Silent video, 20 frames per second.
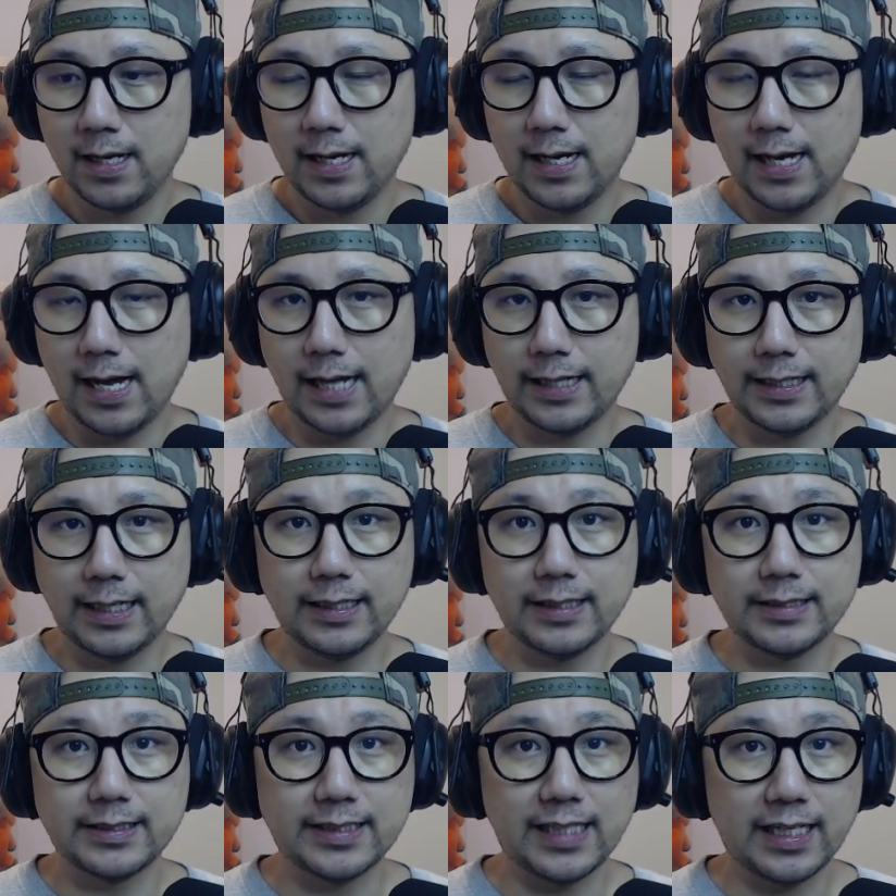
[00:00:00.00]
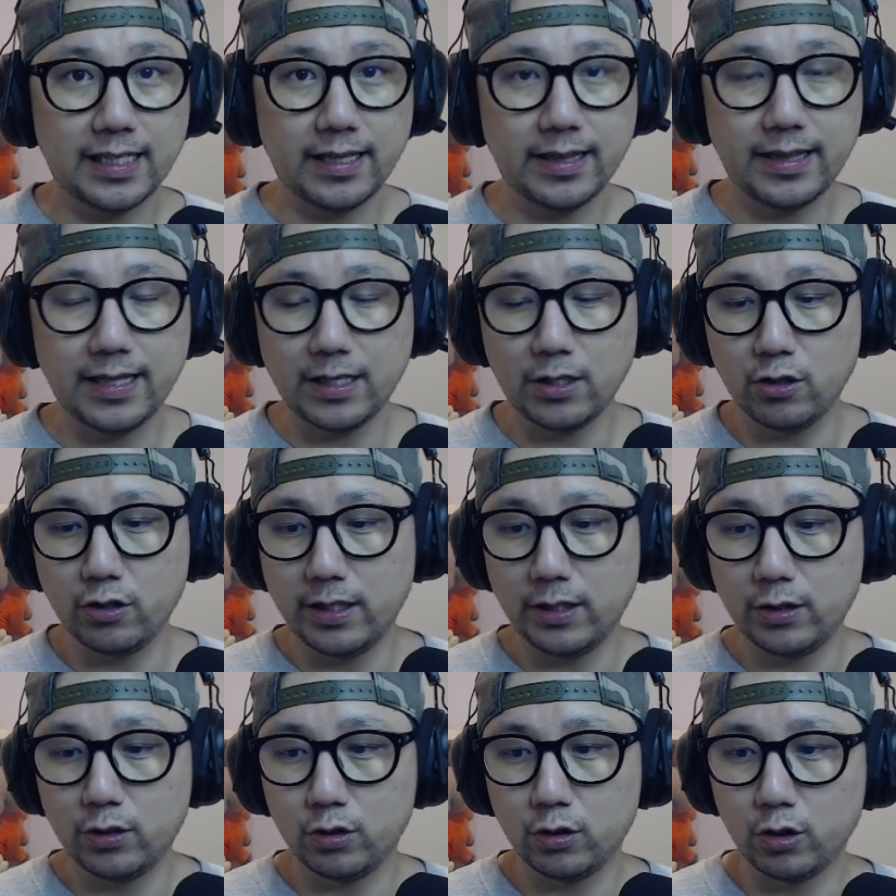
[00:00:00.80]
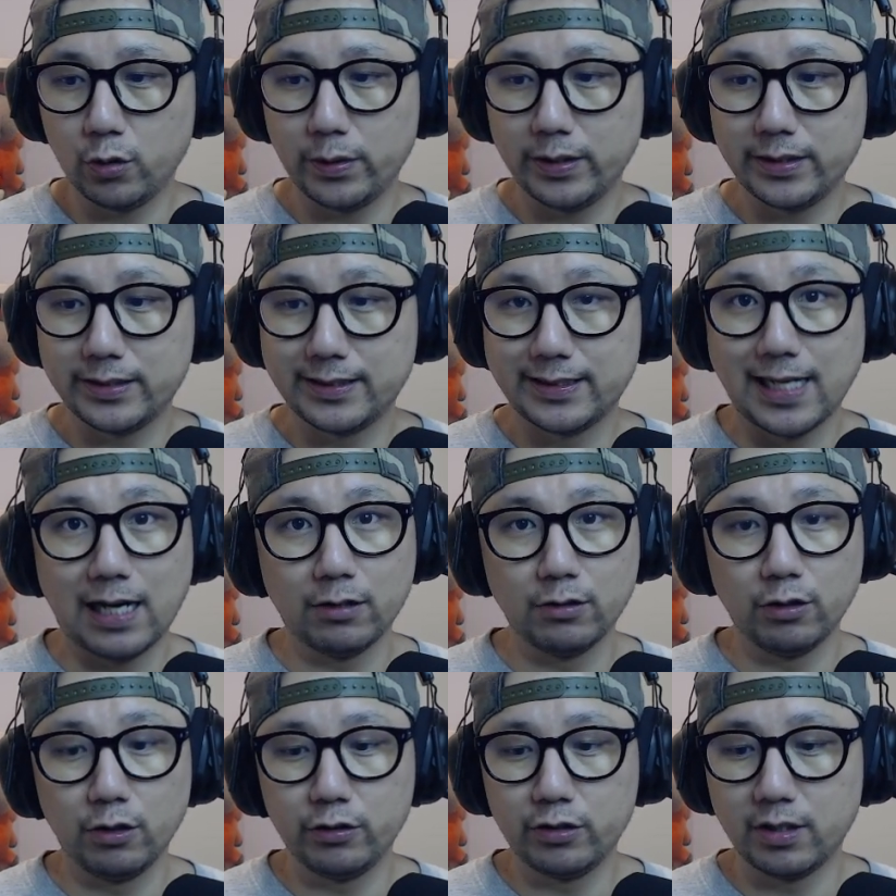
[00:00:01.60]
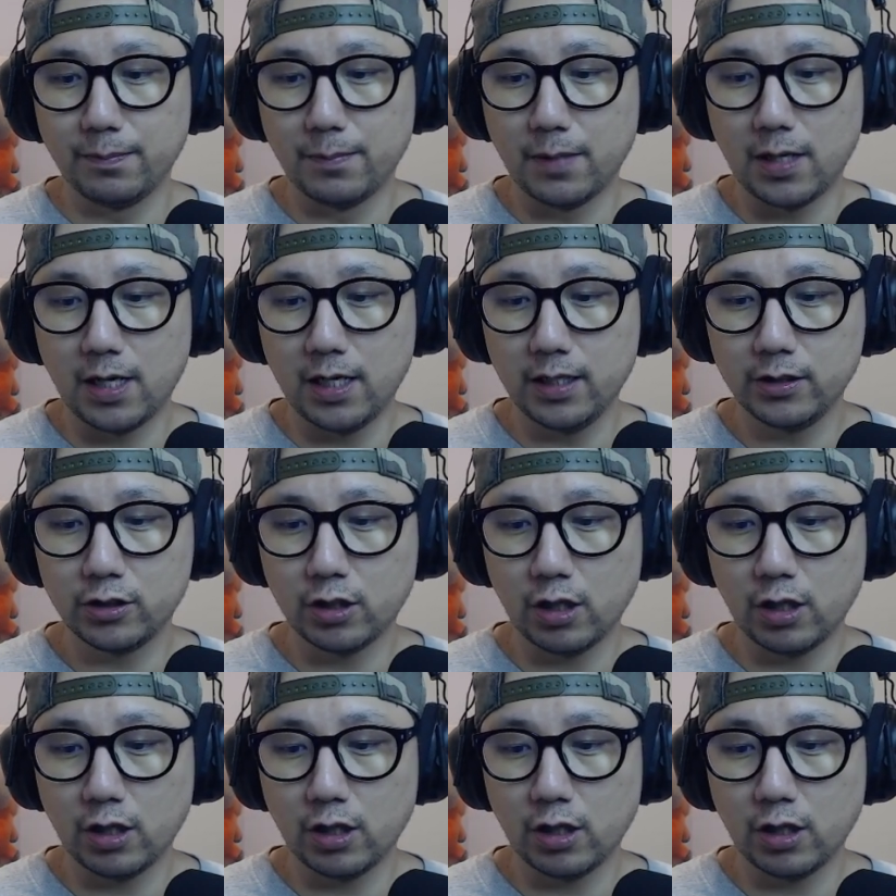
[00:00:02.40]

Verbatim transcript: And then the second thing you need to do is download the mod. So